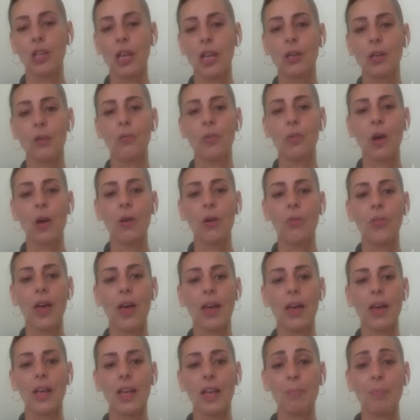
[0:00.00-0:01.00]
let you know
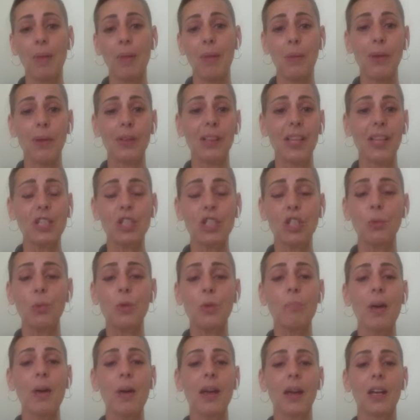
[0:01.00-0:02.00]
that in my relationship
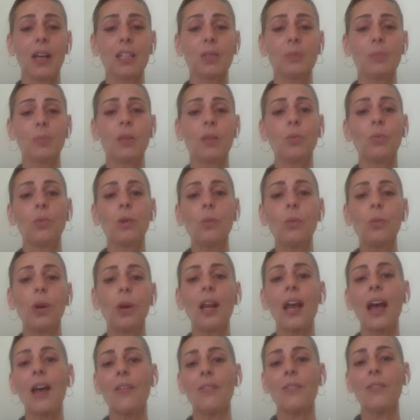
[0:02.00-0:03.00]
with my husband we
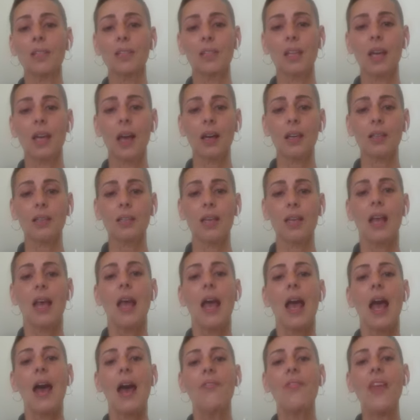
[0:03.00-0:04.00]
weren't having sex
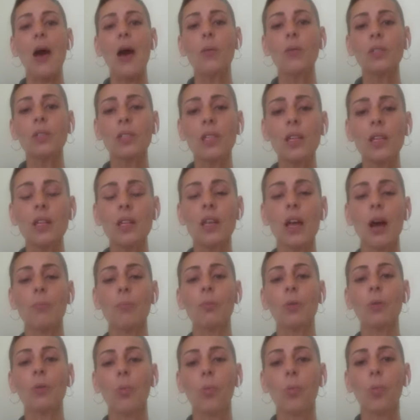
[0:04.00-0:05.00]
and that was the
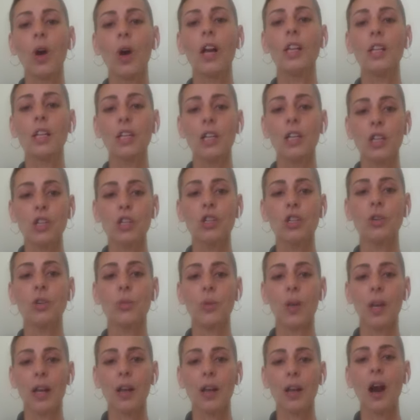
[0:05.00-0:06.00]
number one
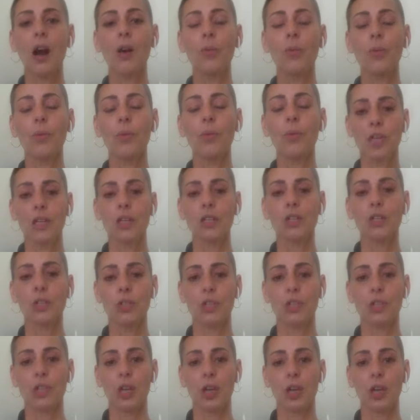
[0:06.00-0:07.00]
issue in our
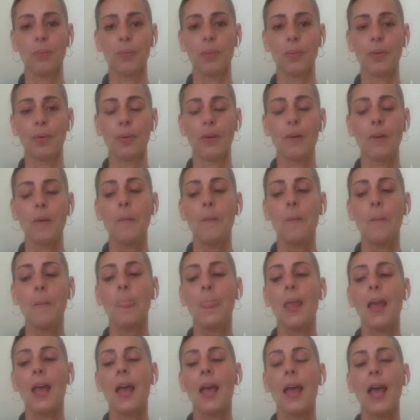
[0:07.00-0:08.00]
relationship
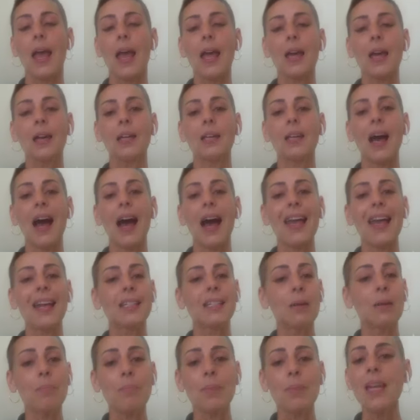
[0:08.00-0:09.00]
and
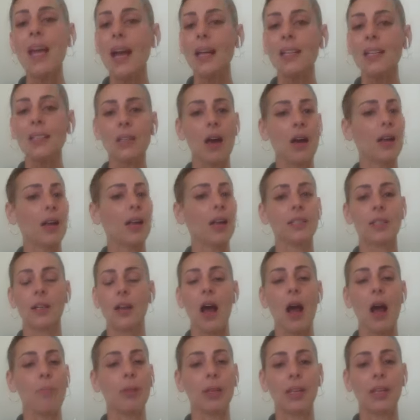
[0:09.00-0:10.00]
to me i saw it as an
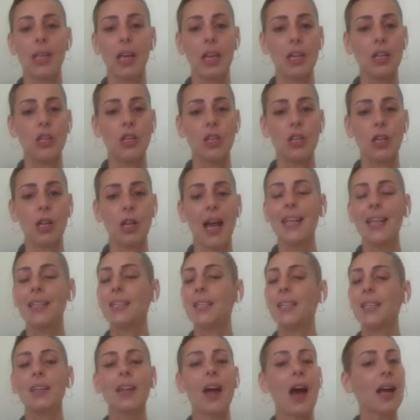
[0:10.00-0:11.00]
obligation i
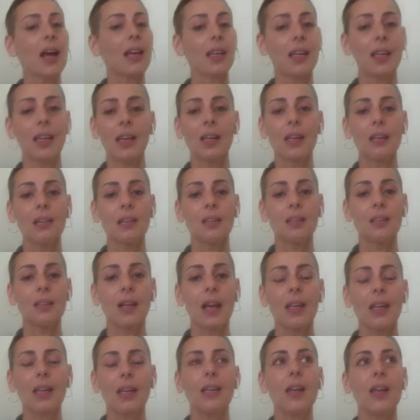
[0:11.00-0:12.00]
did not get
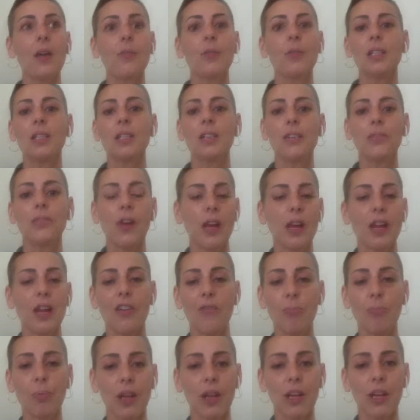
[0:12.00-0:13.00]
i did not receive
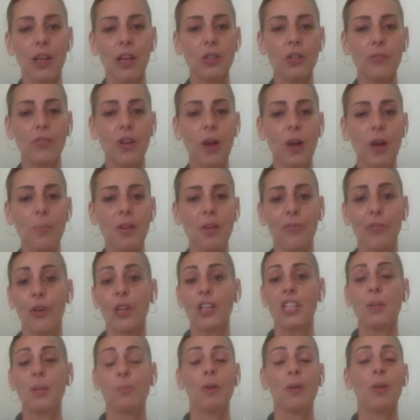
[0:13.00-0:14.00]
enough pleasure from it for
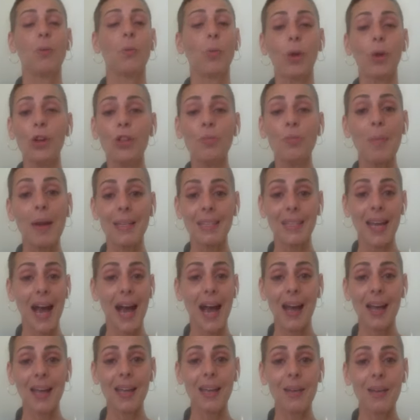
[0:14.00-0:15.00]
it to be worth my
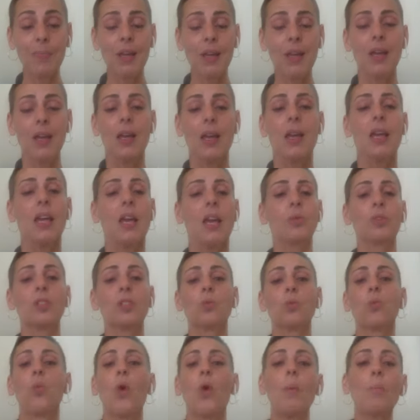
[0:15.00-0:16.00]
time it was
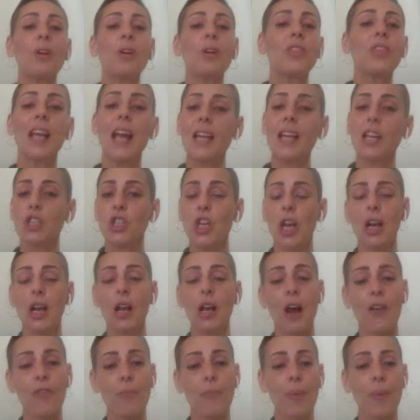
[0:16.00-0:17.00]
one more thing i had to check
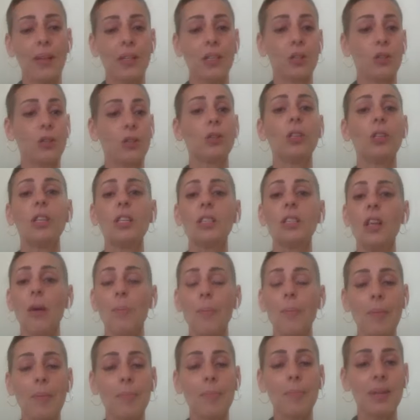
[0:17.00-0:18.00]
off on my to-do list
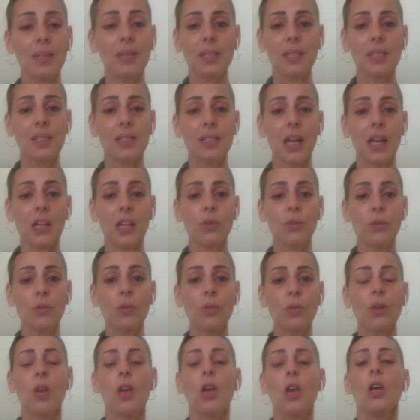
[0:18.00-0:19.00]
on my busy
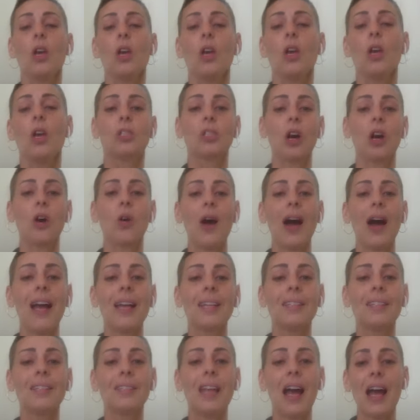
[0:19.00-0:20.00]
schedule so
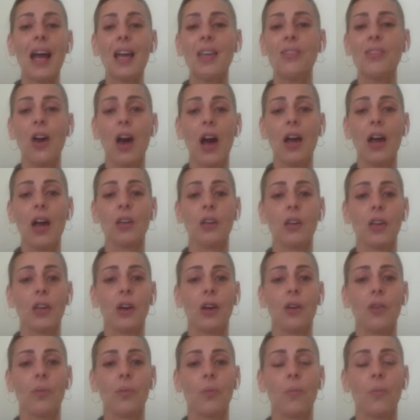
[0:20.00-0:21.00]
i i thought you
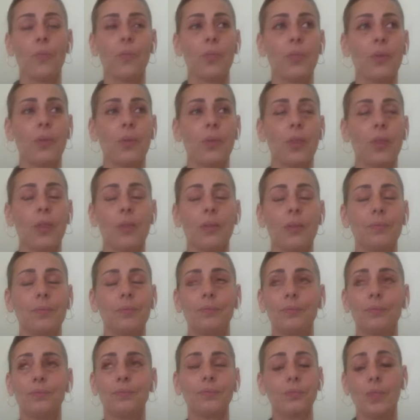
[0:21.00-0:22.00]
know
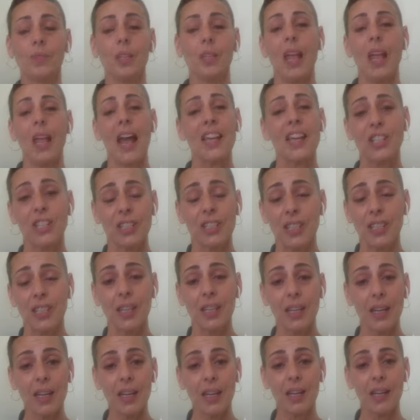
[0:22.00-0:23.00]
i just
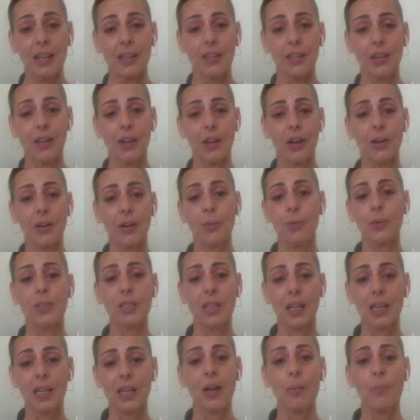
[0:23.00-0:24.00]
didn't need it you know it was
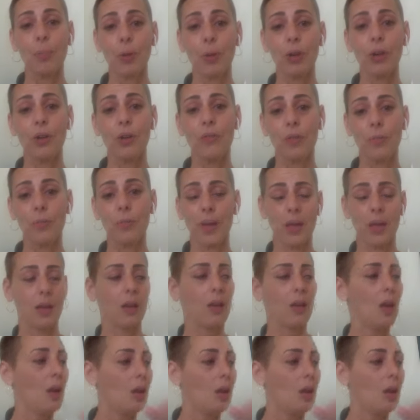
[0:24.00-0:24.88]
like a burden for me